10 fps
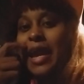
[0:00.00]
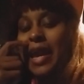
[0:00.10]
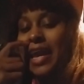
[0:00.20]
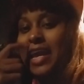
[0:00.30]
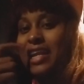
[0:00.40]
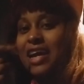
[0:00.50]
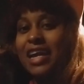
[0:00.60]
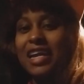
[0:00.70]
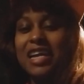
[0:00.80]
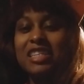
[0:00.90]
And I
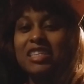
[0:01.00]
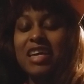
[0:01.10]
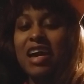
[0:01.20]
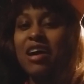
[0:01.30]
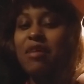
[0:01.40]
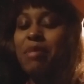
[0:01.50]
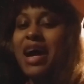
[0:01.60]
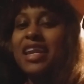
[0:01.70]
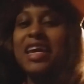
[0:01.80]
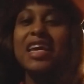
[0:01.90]
guess uh,
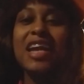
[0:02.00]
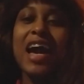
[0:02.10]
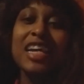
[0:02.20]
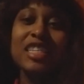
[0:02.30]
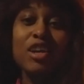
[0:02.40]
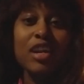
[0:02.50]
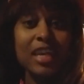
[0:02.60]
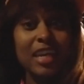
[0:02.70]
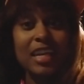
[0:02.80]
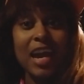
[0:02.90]
by then, Ike started
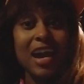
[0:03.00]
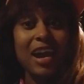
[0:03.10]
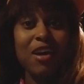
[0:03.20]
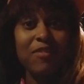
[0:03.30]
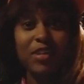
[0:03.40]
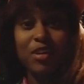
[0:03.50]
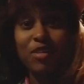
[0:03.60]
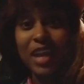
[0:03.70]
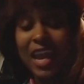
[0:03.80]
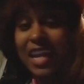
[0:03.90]
getting high off of
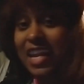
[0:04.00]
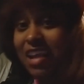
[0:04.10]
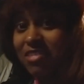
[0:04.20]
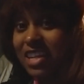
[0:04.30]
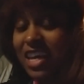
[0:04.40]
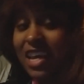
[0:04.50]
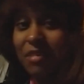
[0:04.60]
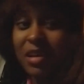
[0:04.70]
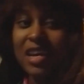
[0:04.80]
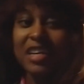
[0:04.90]
cocaine and
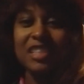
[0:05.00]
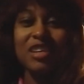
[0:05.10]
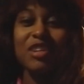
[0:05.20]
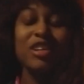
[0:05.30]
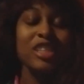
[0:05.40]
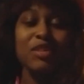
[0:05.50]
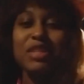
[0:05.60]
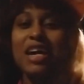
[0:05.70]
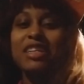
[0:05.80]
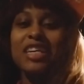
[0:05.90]
everything. So, you know, she
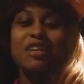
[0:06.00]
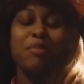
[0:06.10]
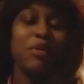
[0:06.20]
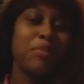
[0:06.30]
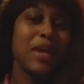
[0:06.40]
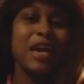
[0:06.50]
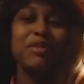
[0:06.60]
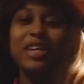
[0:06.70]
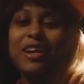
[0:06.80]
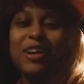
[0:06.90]
was out there in the pool playing
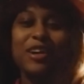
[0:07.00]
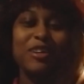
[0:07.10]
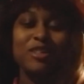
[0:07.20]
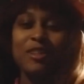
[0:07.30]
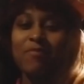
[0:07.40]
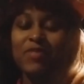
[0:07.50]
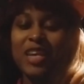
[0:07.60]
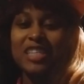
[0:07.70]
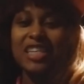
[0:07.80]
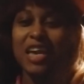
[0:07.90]
with the girls.
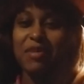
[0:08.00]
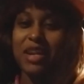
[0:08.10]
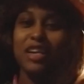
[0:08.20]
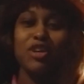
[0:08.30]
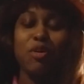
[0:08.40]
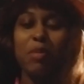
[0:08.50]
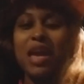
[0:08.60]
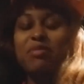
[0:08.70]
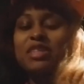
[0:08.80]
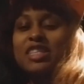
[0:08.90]
And she came in a little
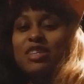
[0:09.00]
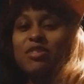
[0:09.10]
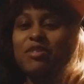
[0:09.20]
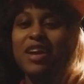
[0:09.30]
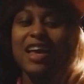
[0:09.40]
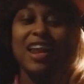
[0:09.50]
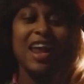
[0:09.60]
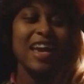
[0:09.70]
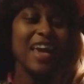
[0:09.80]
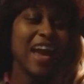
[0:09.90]
bathing suit
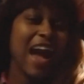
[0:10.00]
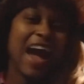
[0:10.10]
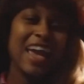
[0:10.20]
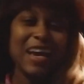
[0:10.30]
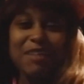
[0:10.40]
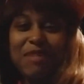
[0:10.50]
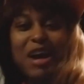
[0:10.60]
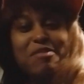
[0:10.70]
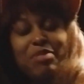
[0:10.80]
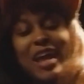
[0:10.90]
like, yeah, I come
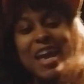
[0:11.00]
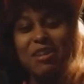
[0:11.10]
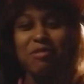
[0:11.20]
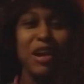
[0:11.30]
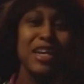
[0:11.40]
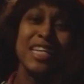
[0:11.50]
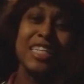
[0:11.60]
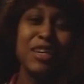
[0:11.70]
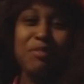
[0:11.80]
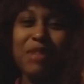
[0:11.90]
out and play. You working
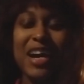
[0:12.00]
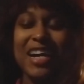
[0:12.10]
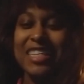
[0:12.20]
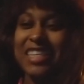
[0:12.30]
too much.